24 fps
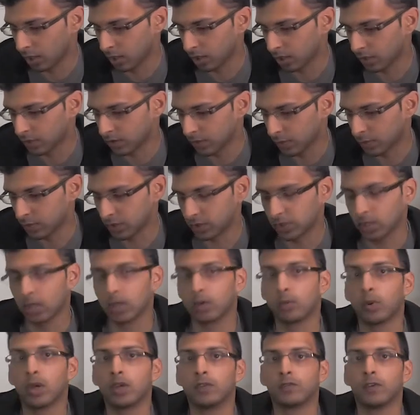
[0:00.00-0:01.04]
subjects that are
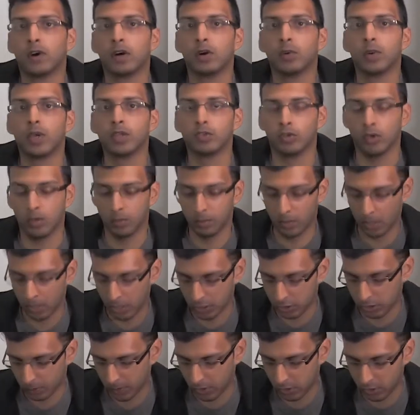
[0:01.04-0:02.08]
quite far away. So I
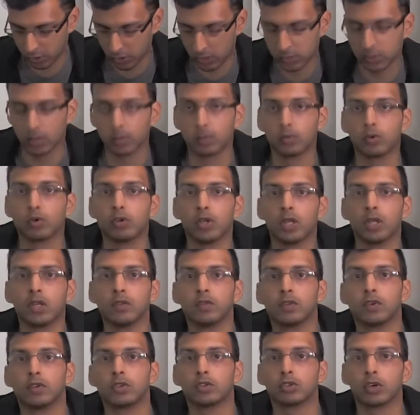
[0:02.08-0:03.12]
actually managed to get some good
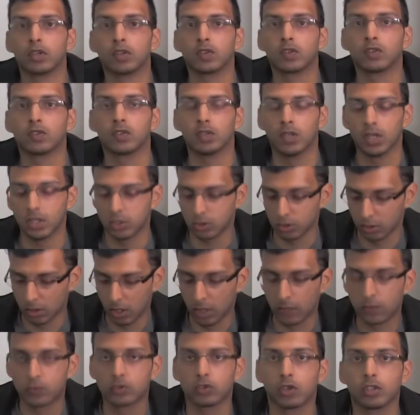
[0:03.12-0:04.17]
elephant shots,
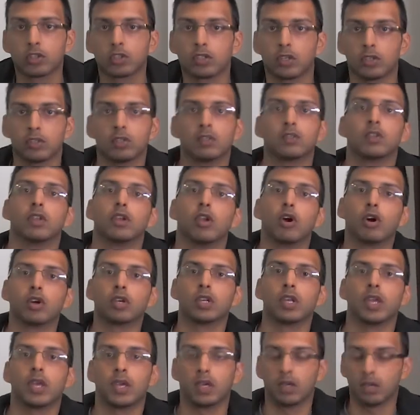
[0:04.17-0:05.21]
giraffe shots because of the long
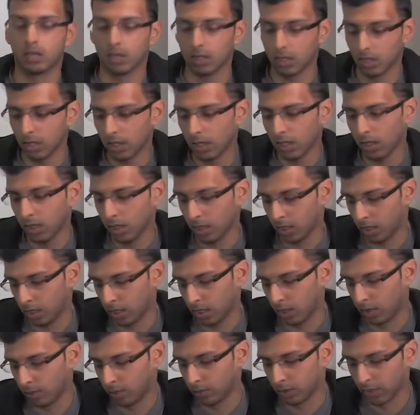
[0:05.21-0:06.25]
neck,
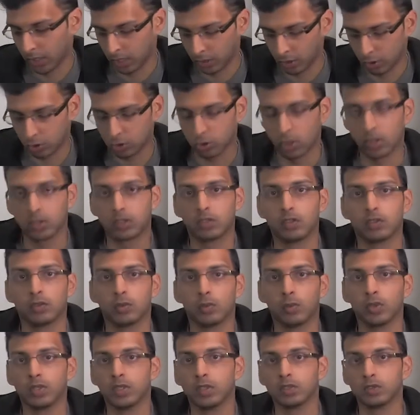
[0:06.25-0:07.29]
rhino shots
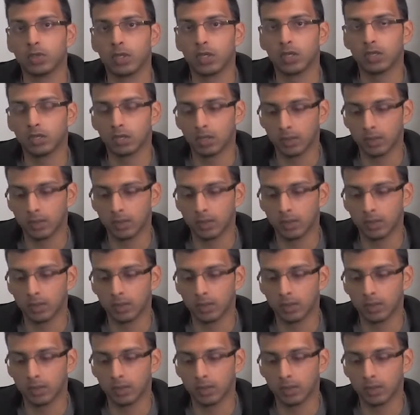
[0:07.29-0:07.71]
with this rig.